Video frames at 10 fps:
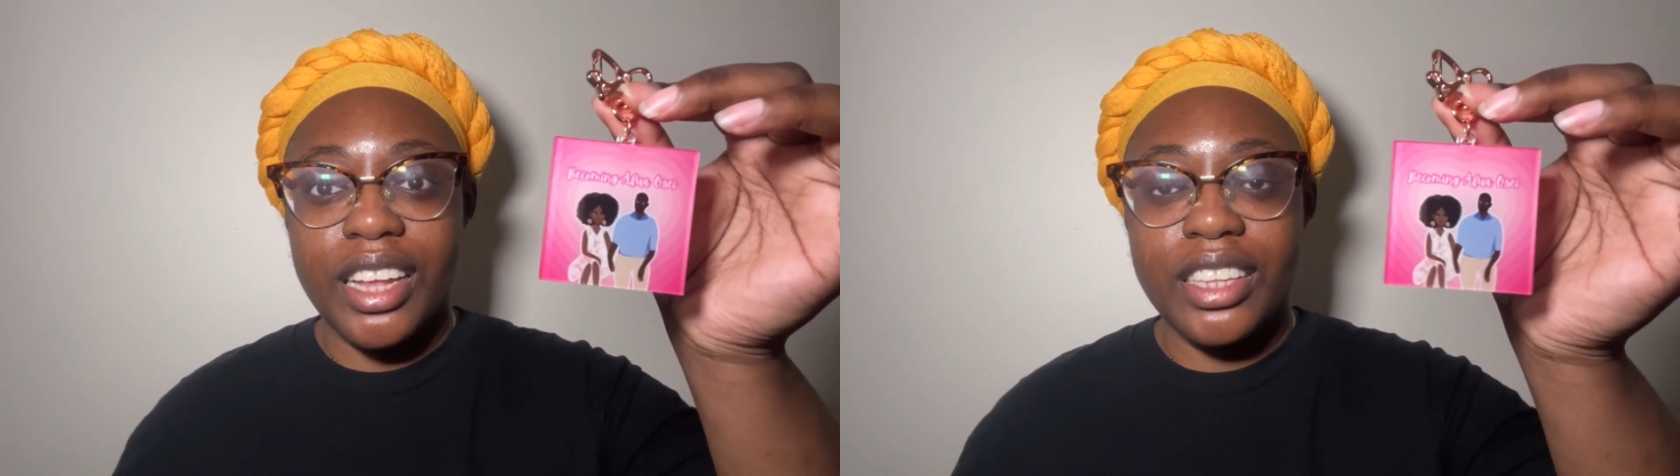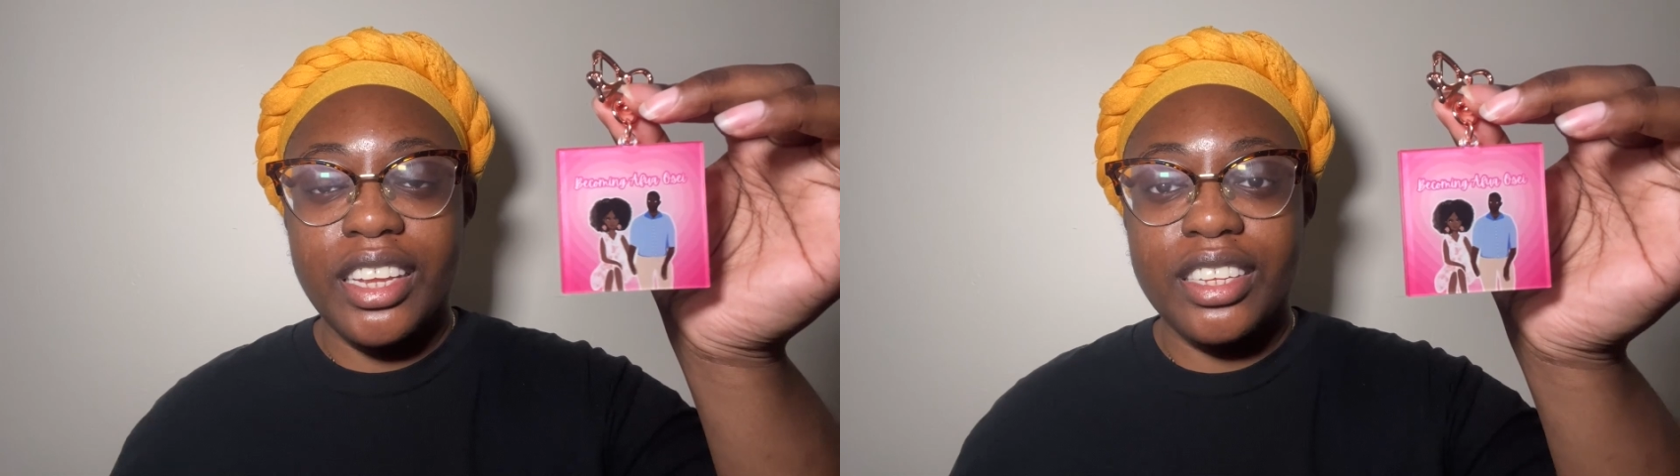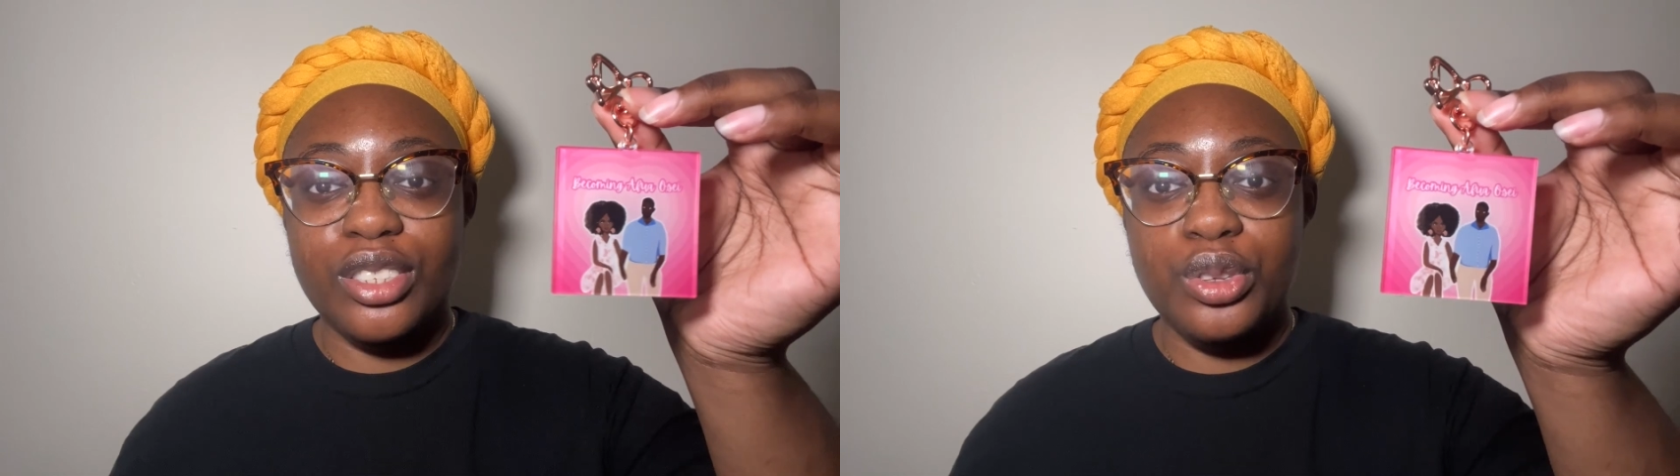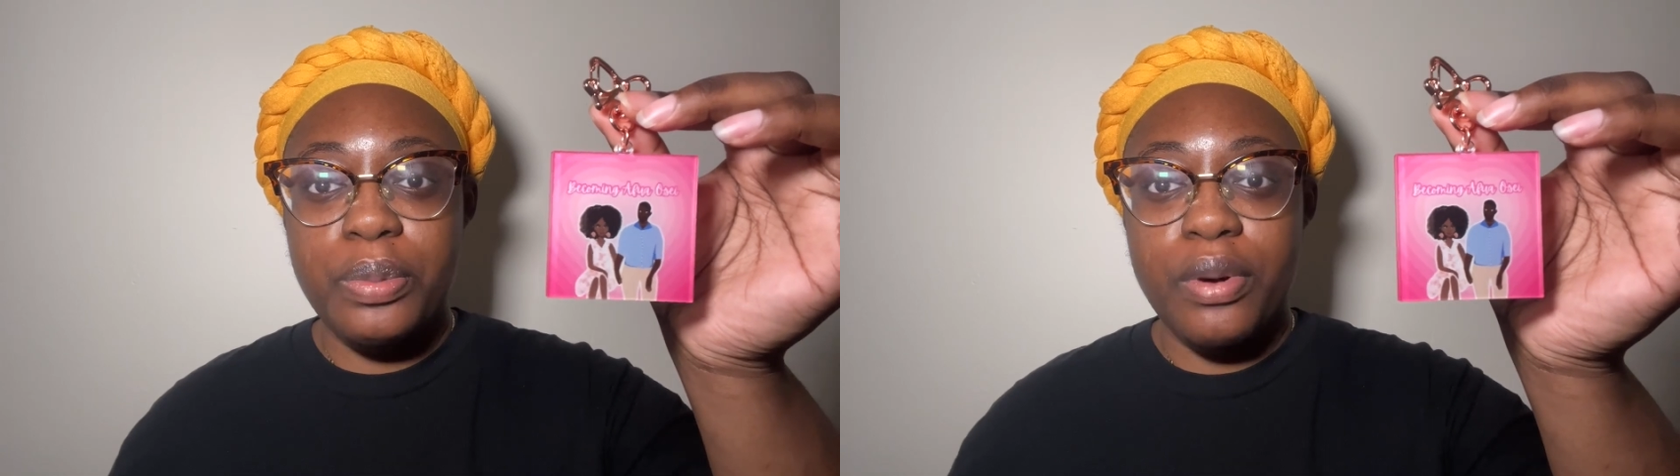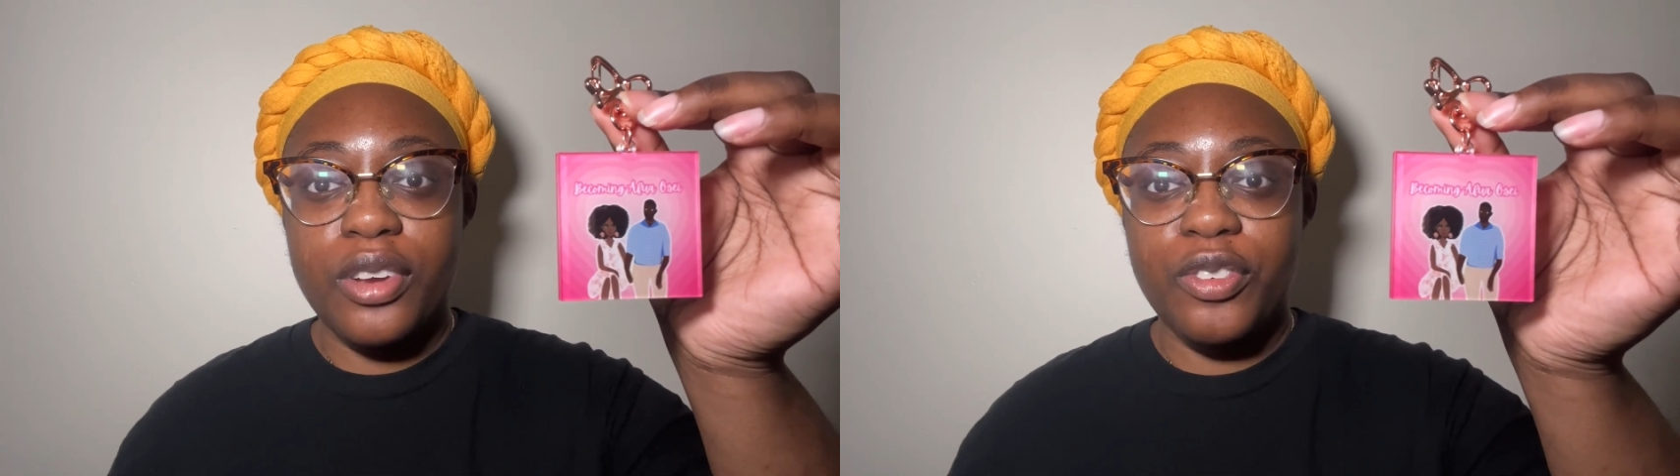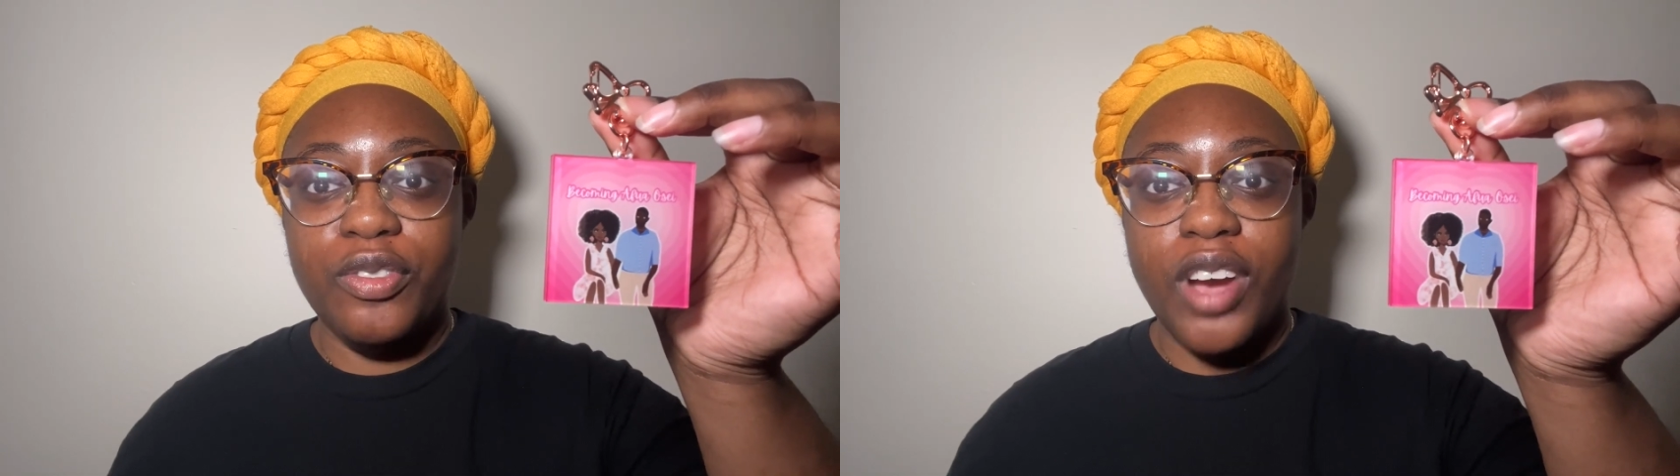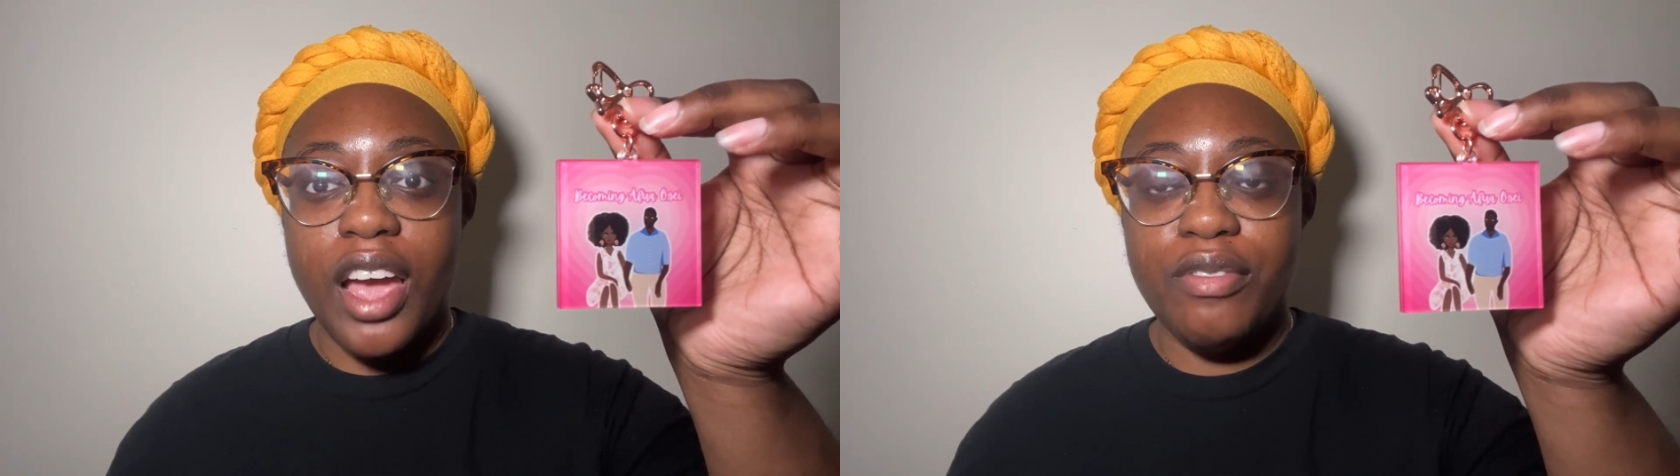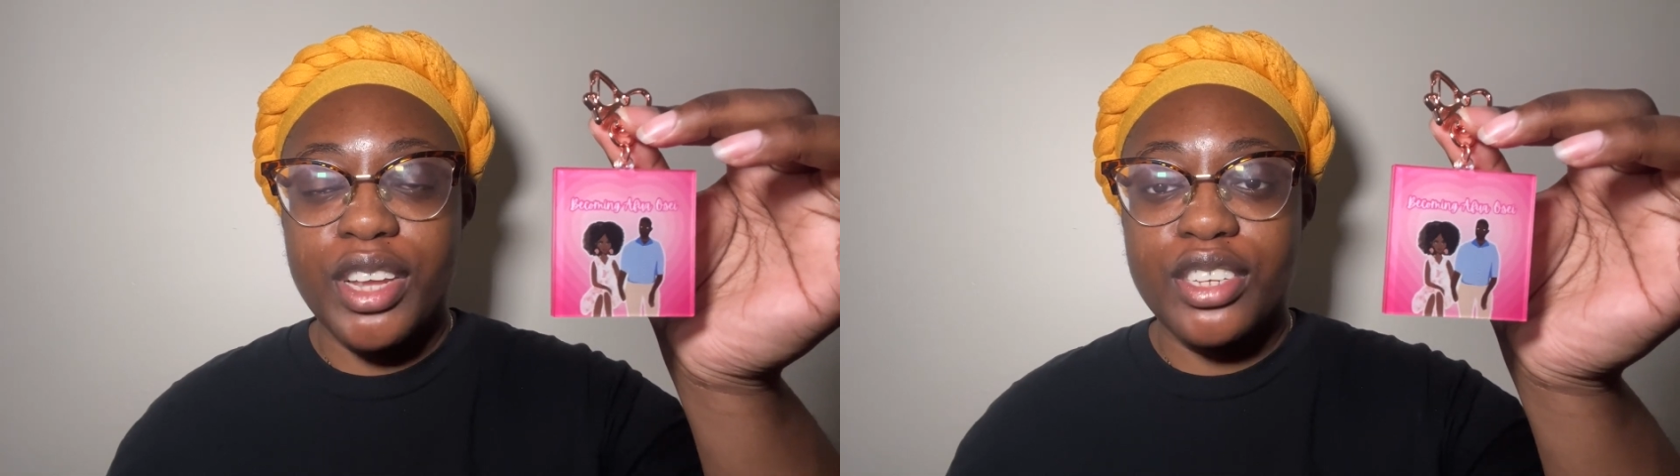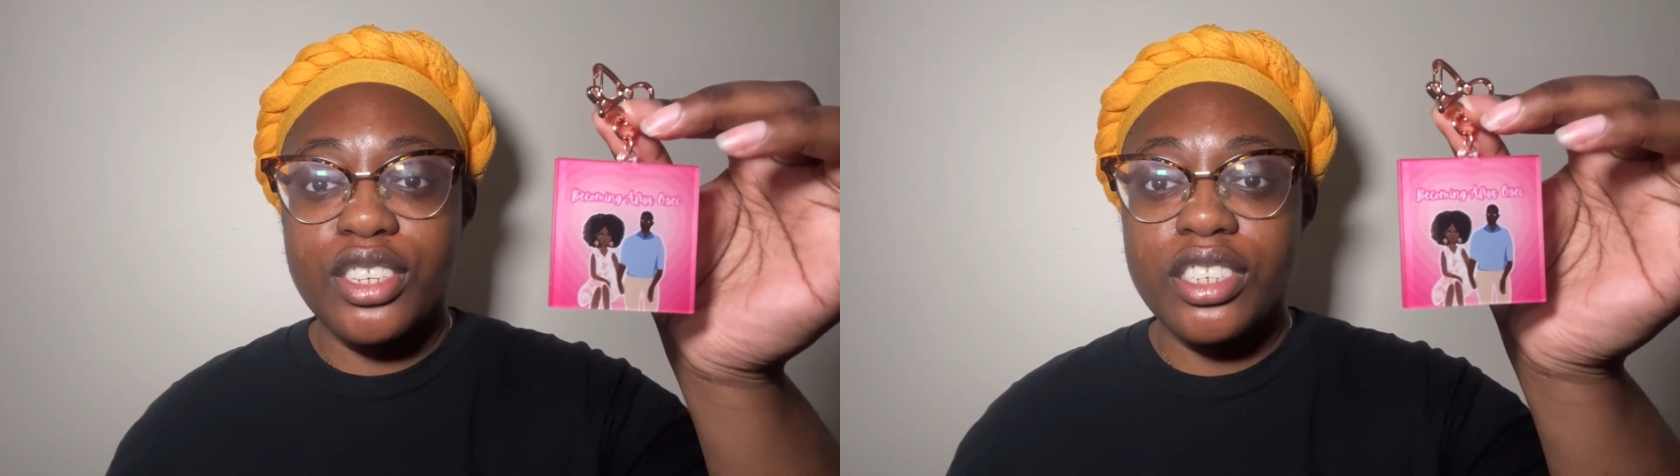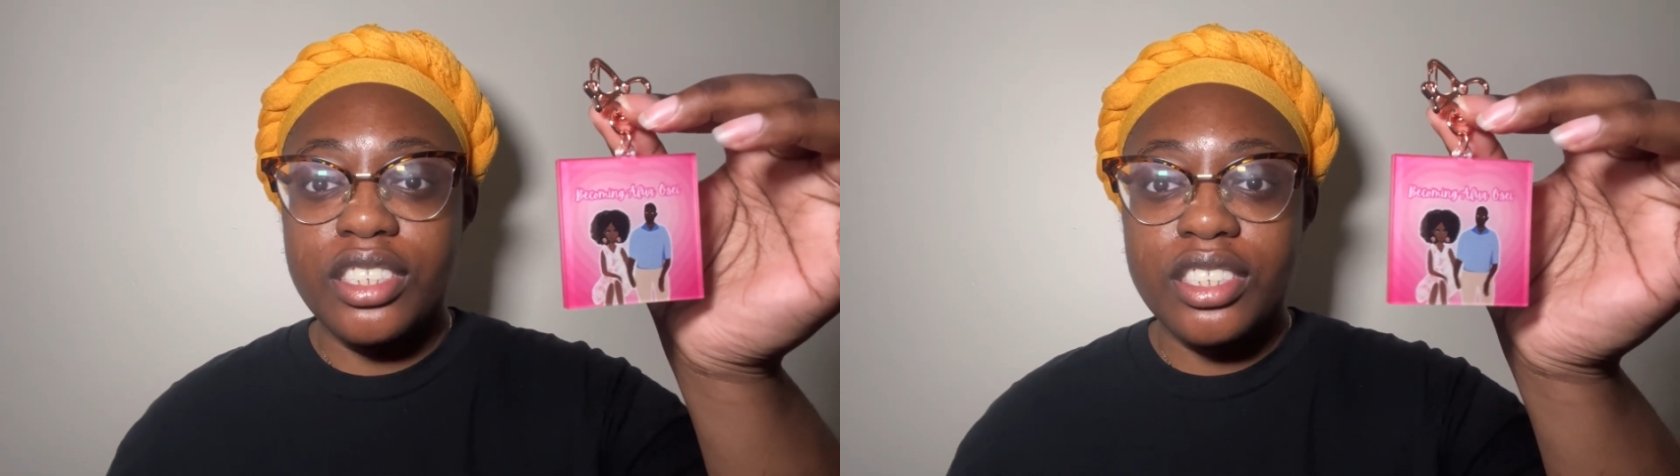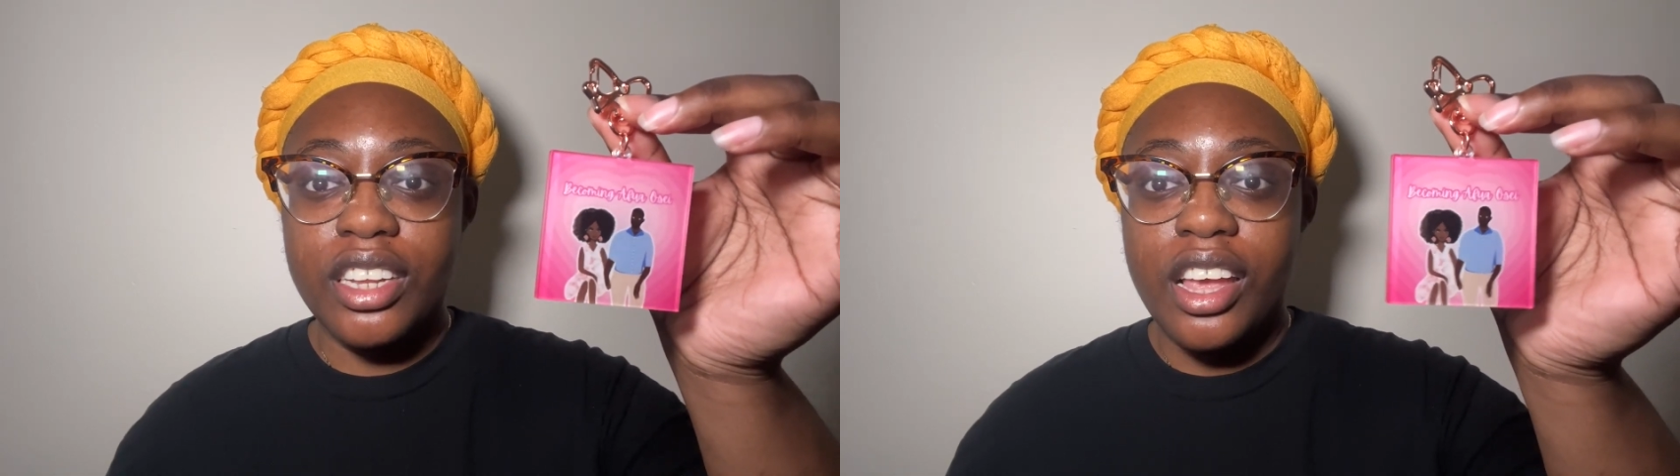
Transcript: I think it's 2.5 inches.